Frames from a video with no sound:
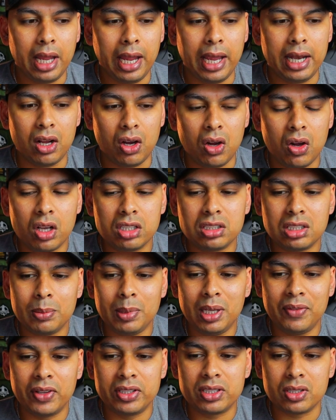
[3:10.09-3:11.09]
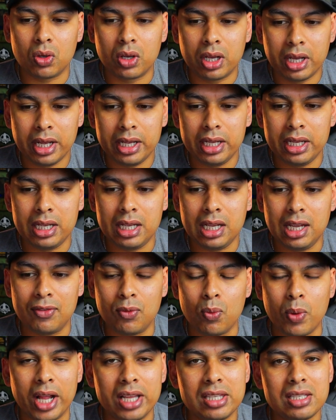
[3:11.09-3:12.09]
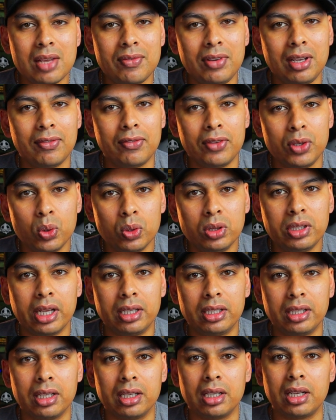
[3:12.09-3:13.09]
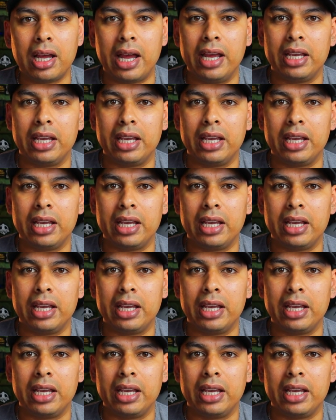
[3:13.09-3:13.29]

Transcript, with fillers: and ask them if it's okay if once I've reviewed that gear,